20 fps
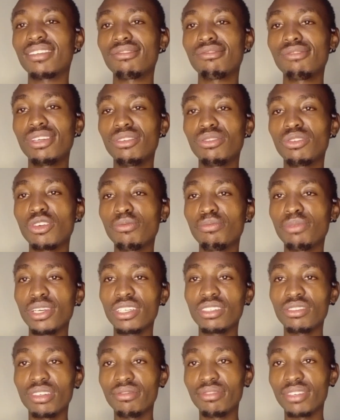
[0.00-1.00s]
when you
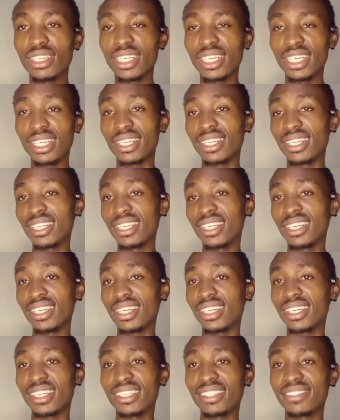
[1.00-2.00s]
compare to Africa,
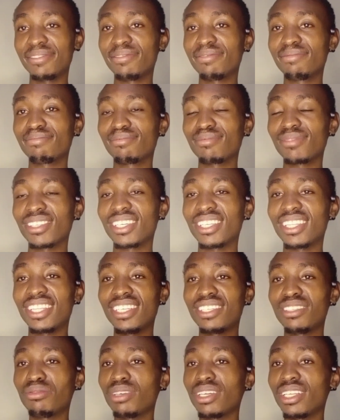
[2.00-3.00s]
then
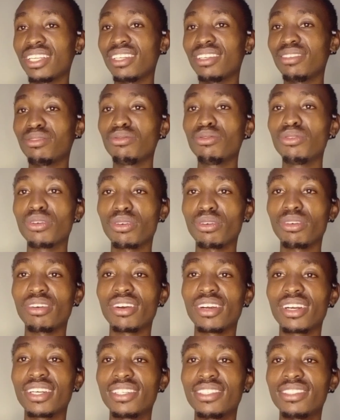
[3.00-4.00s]
this is where you go
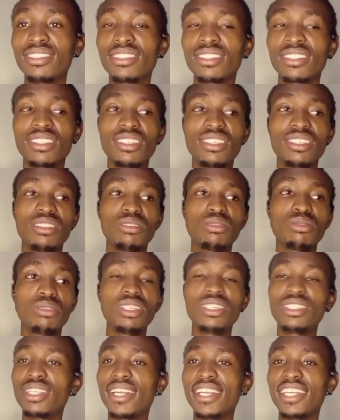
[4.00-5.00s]
wrong. So
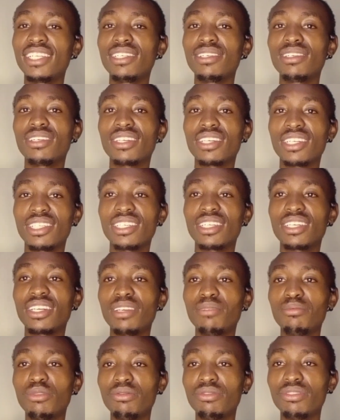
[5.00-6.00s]
this lady
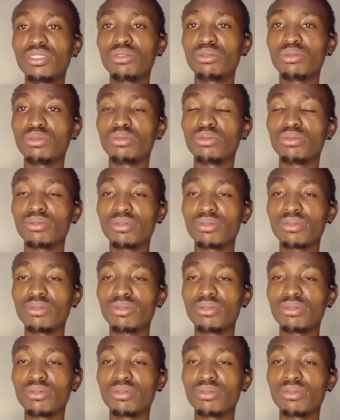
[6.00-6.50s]
recently moved to